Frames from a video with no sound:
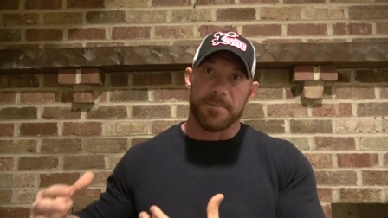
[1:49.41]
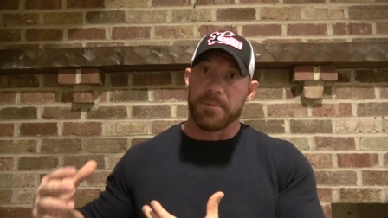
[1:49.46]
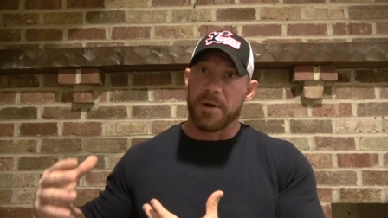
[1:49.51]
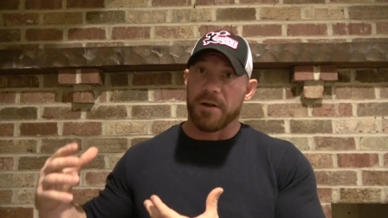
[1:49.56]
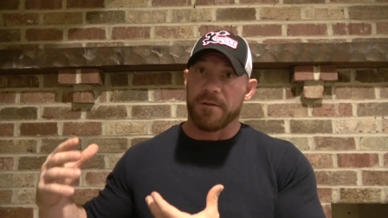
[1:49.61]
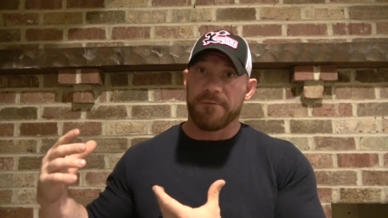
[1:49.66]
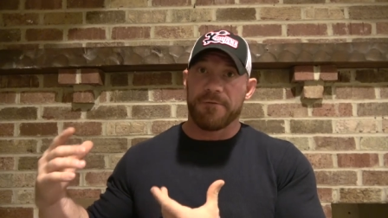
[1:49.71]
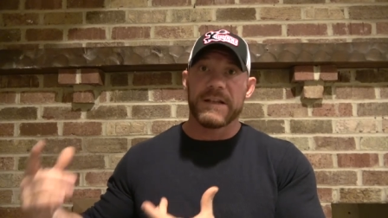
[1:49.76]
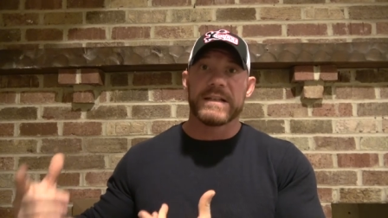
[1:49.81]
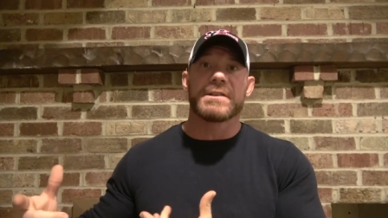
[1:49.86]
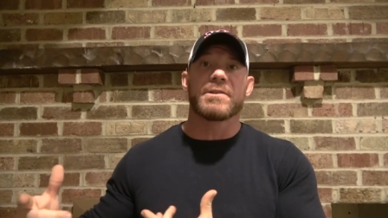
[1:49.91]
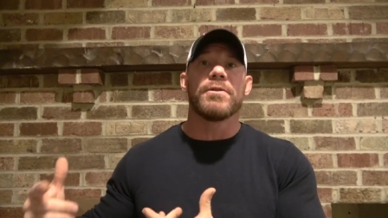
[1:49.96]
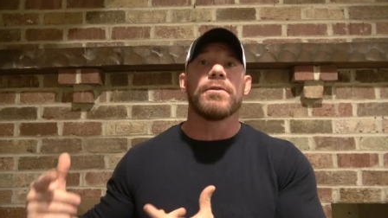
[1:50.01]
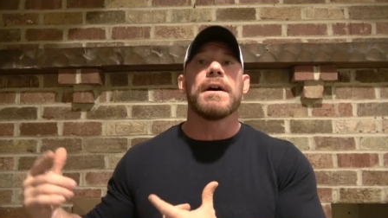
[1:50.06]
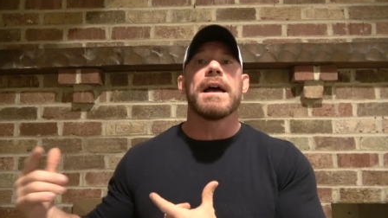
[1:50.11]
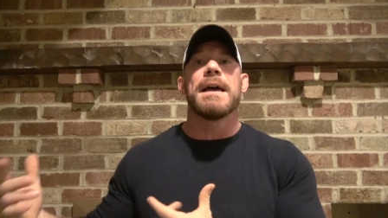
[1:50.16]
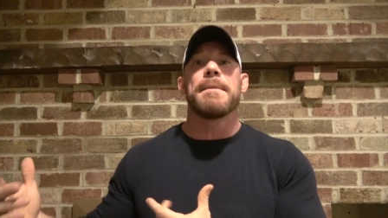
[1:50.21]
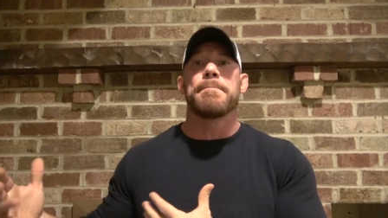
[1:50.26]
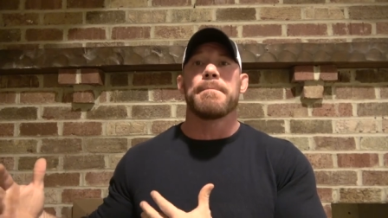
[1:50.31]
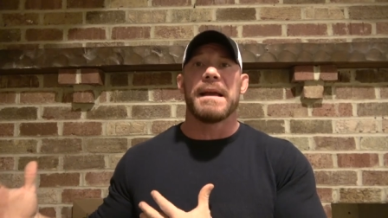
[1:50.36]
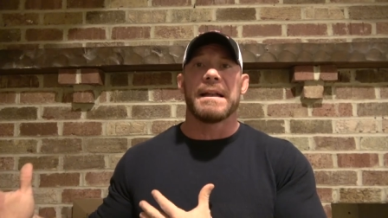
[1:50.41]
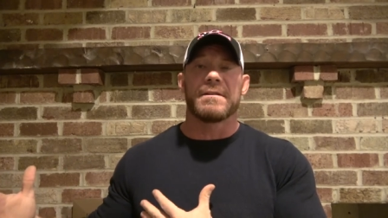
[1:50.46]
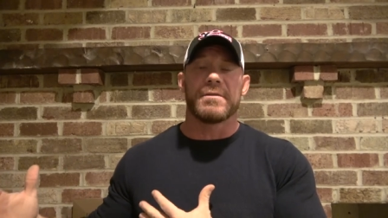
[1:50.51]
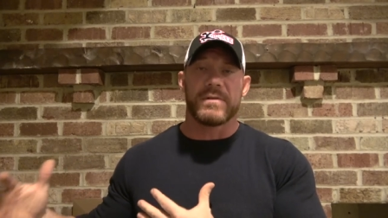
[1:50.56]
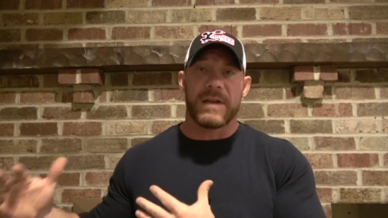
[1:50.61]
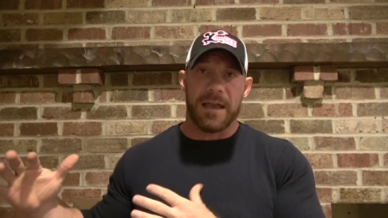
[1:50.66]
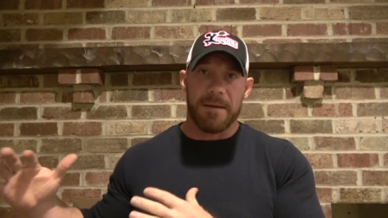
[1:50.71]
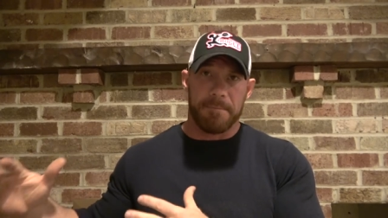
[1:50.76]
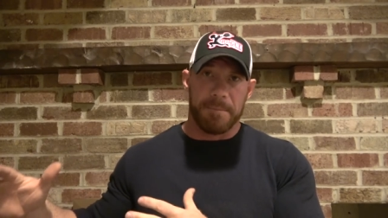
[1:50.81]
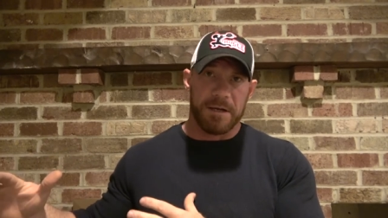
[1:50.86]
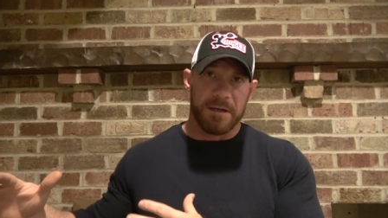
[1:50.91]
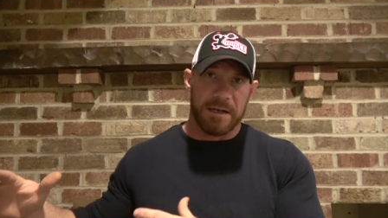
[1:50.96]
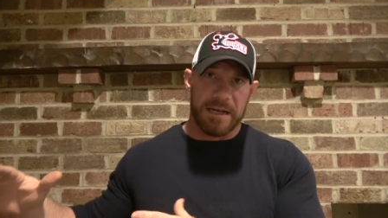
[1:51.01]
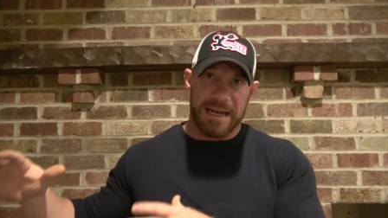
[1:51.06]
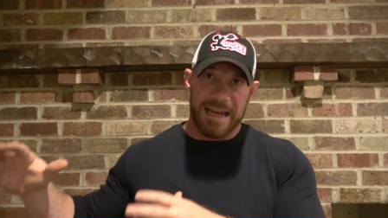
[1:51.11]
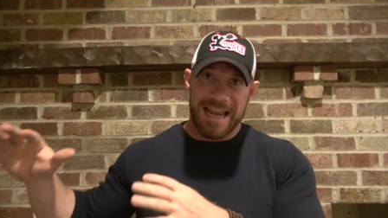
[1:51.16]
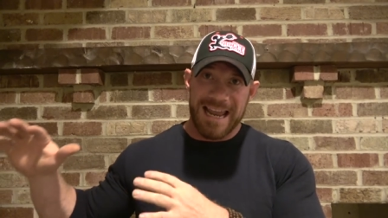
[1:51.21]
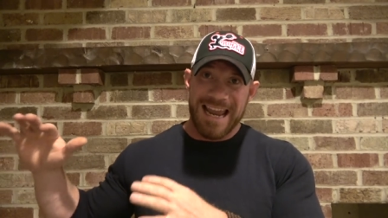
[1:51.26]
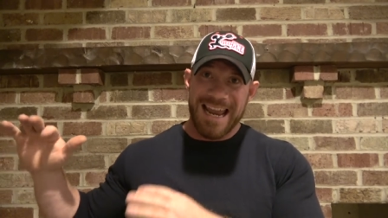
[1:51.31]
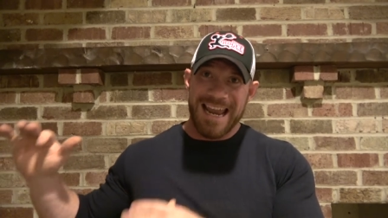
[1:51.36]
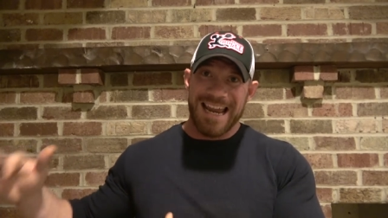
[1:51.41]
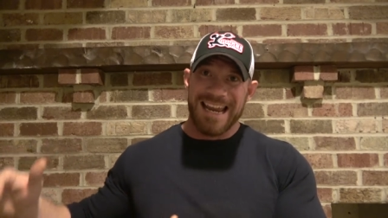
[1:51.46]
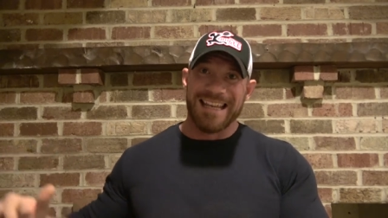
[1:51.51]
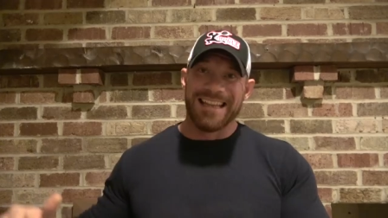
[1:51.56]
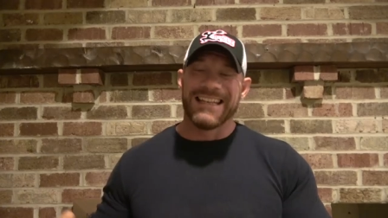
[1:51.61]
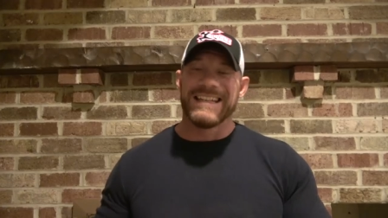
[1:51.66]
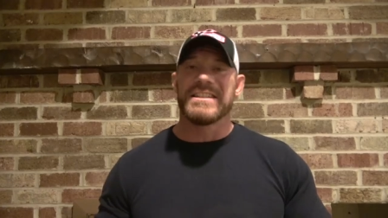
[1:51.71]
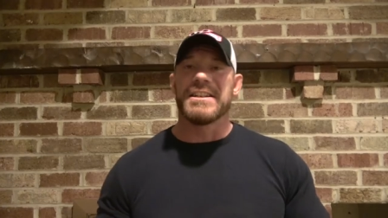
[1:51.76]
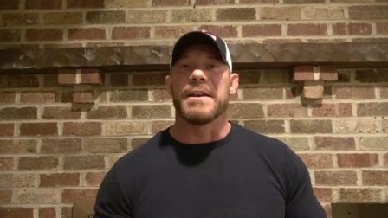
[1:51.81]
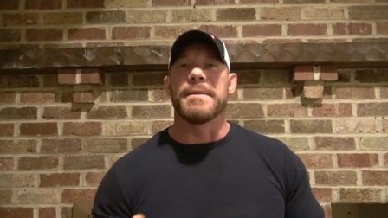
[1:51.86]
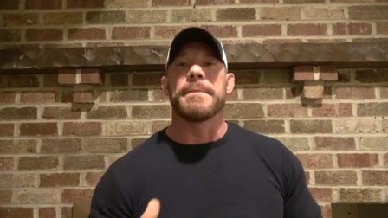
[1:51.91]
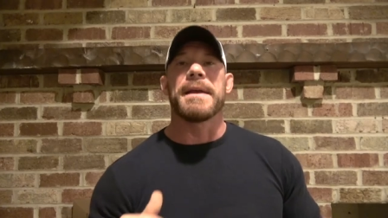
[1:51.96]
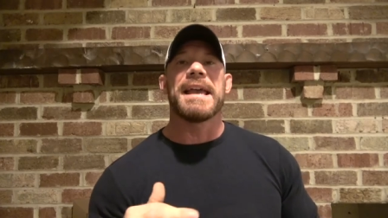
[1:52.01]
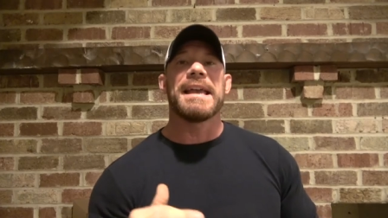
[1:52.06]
your both physical and mental capability in the gym,